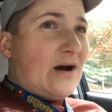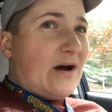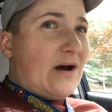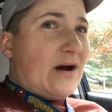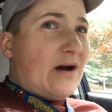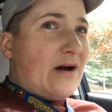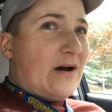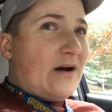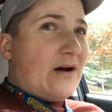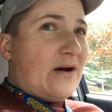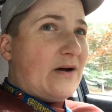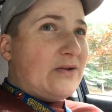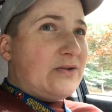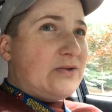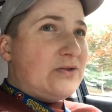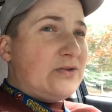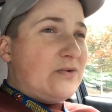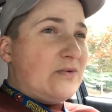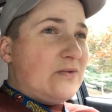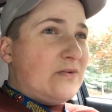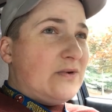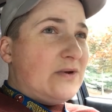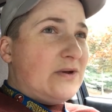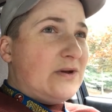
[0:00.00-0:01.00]
Uh,
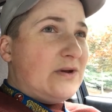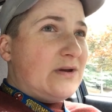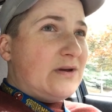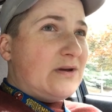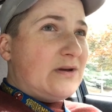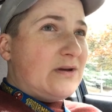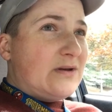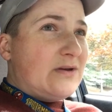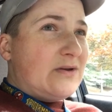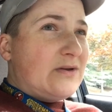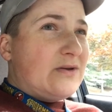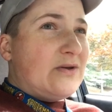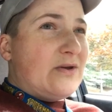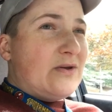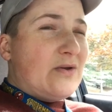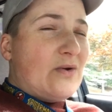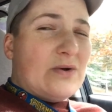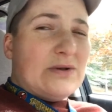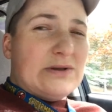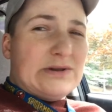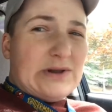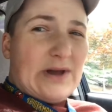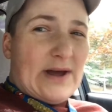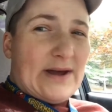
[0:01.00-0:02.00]
doing, you
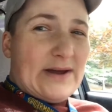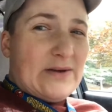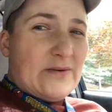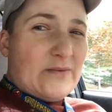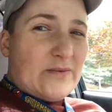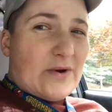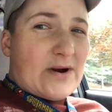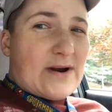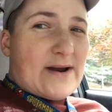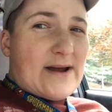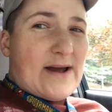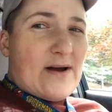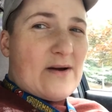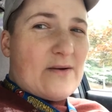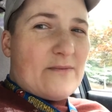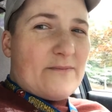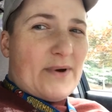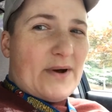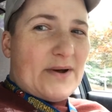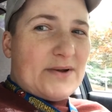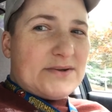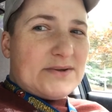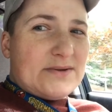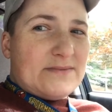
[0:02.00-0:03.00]
know, a light
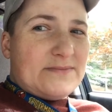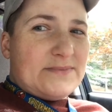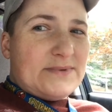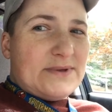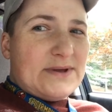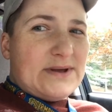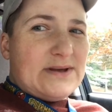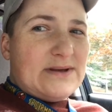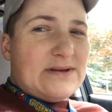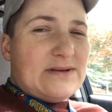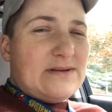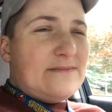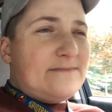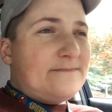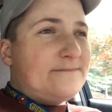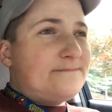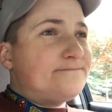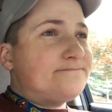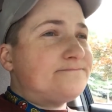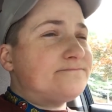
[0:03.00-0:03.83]
workout possibly